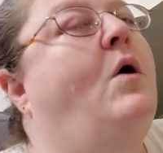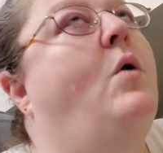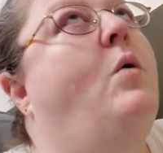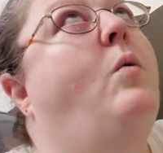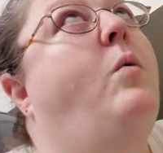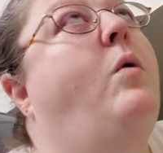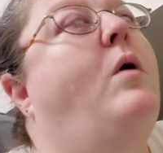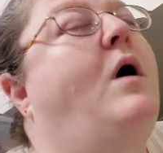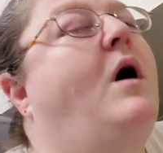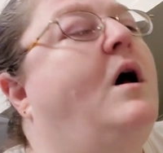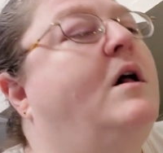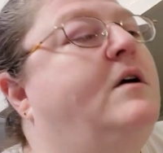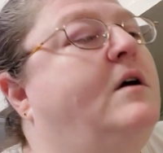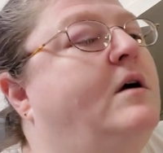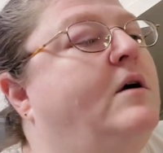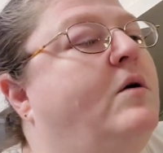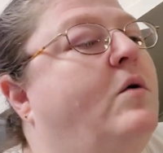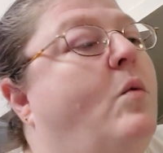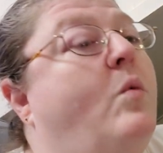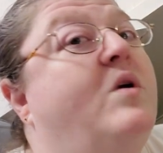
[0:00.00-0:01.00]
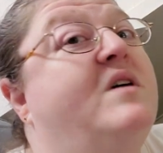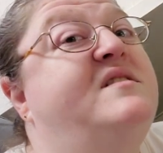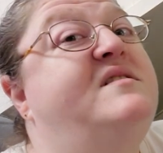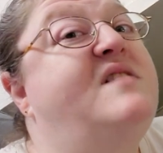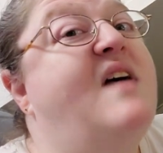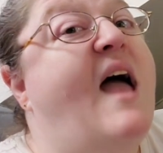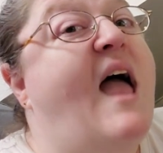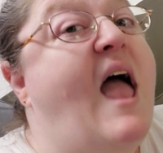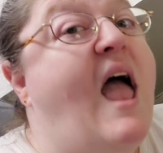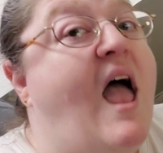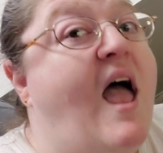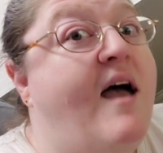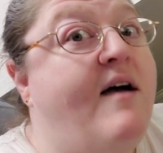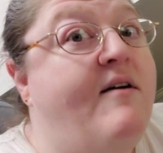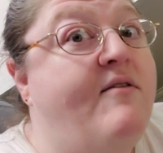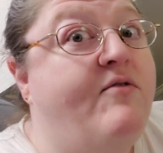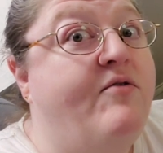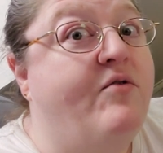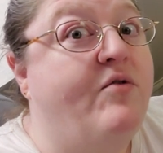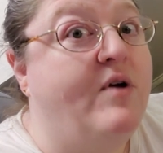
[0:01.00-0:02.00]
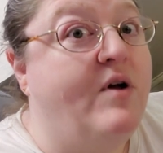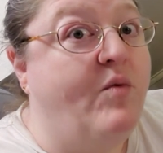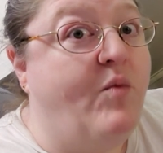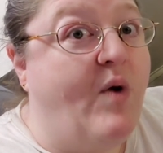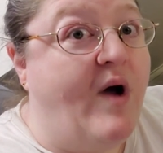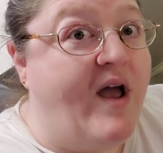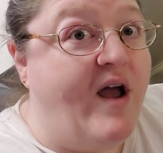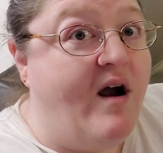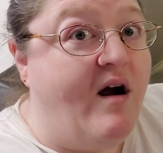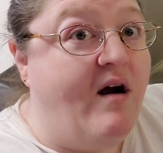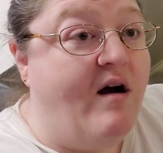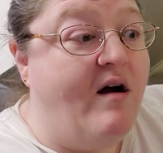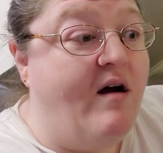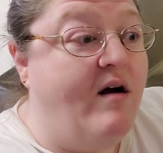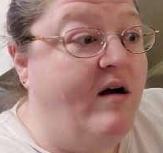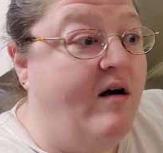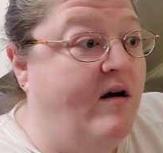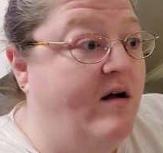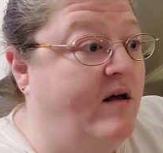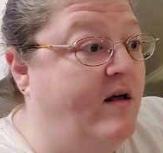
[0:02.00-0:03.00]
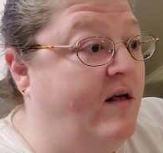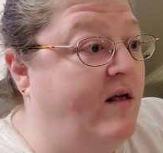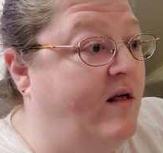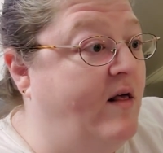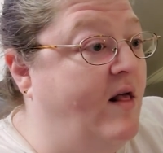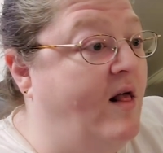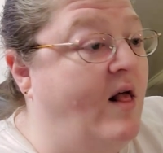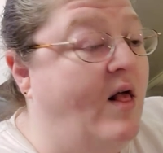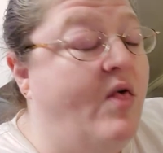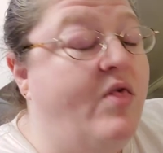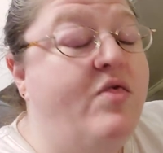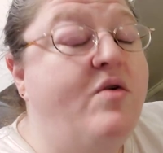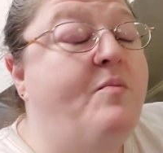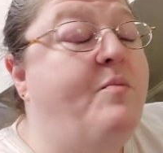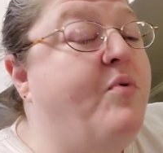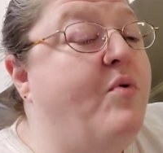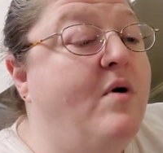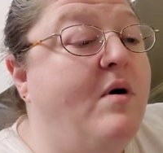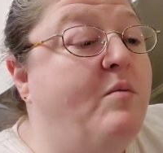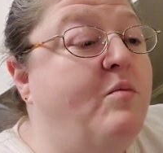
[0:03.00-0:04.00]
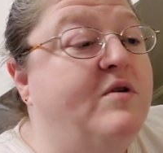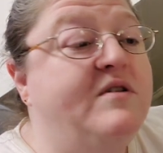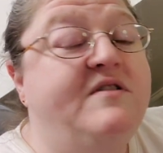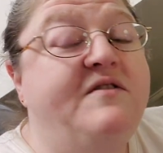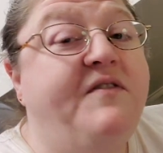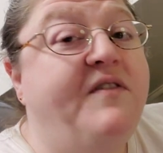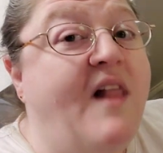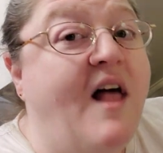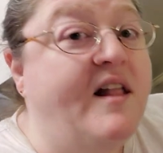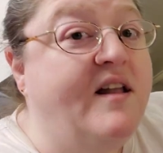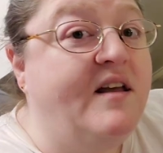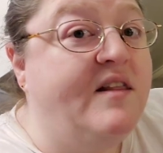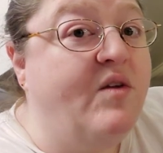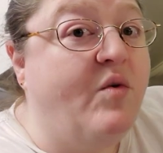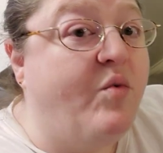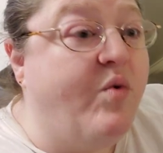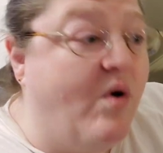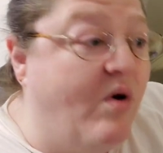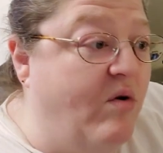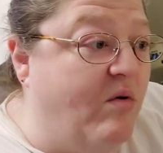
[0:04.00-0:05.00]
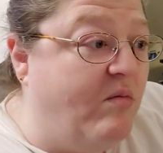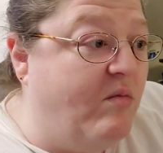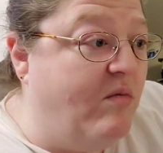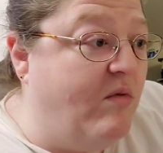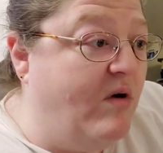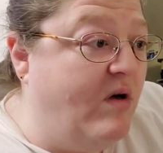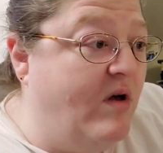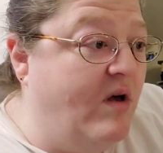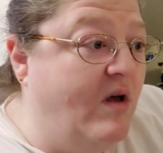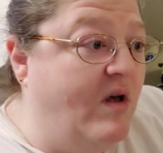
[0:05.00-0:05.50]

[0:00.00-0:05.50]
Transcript: Water was everywhere. The broom was flooding the room.